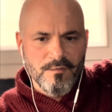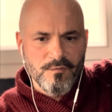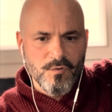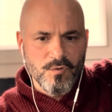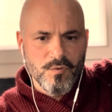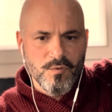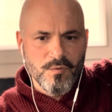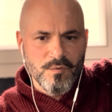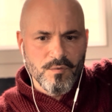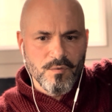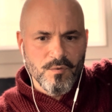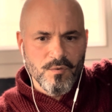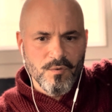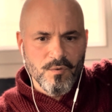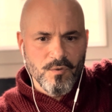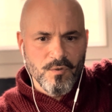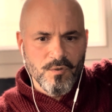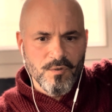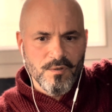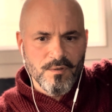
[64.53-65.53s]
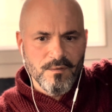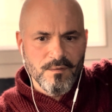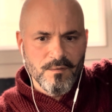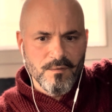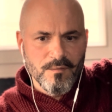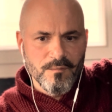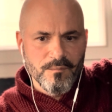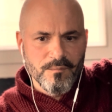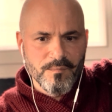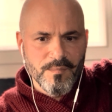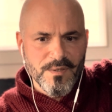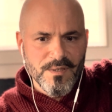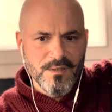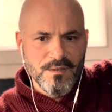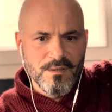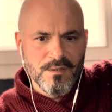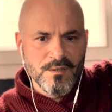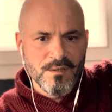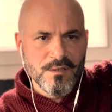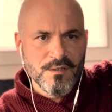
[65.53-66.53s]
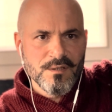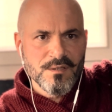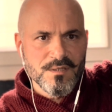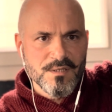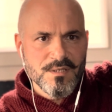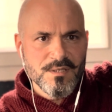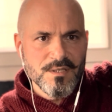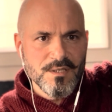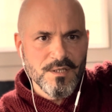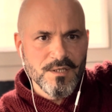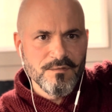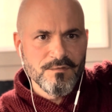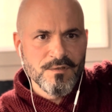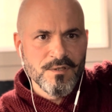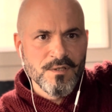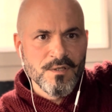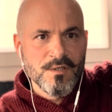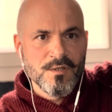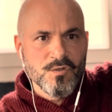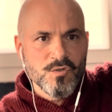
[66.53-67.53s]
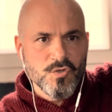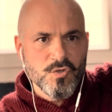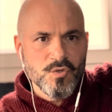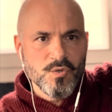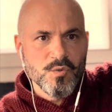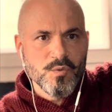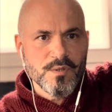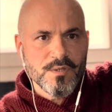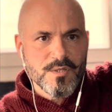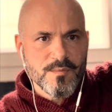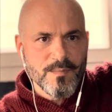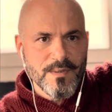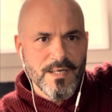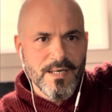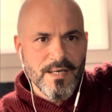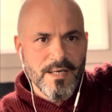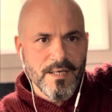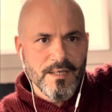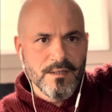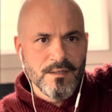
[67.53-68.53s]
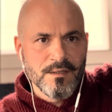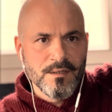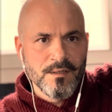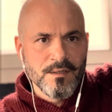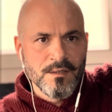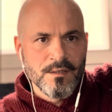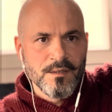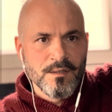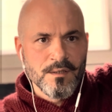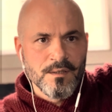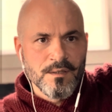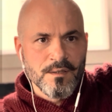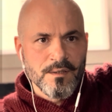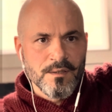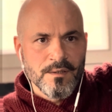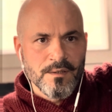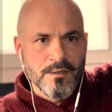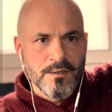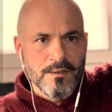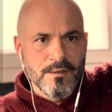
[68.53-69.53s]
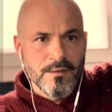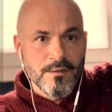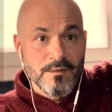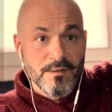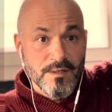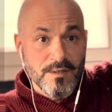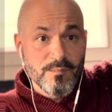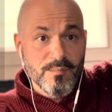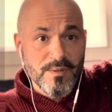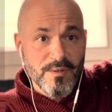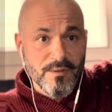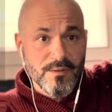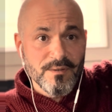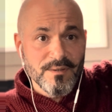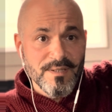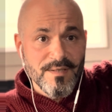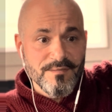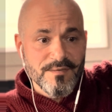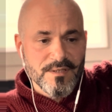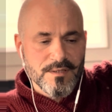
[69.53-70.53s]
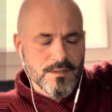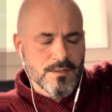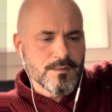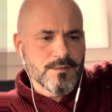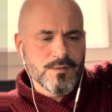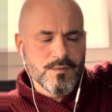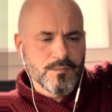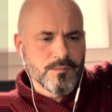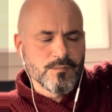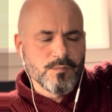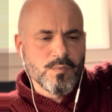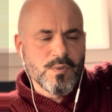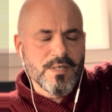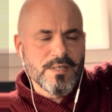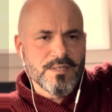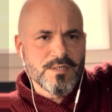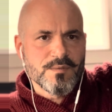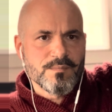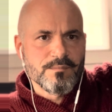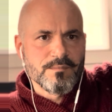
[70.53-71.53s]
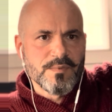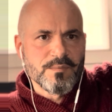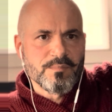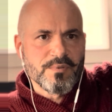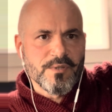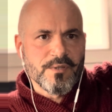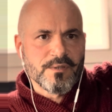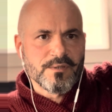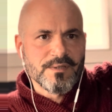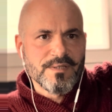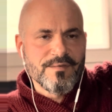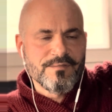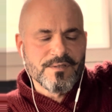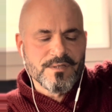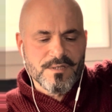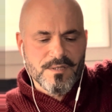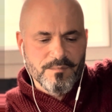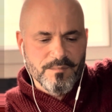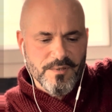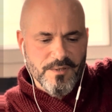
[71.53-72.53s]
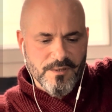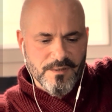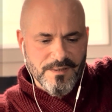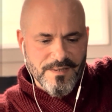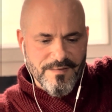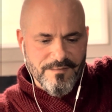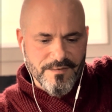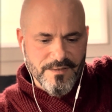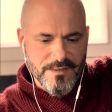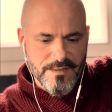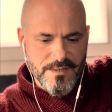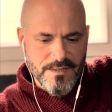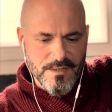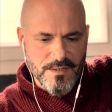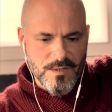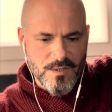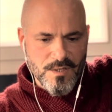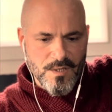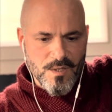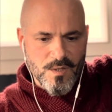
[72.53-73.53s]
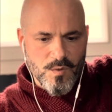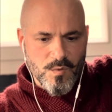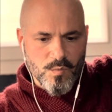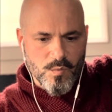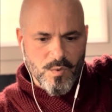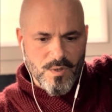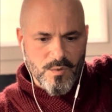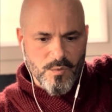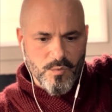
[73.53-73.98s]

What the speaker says: all been conceived to explain the empirical evidence. So what is empirical evidence? Empirical evidence is what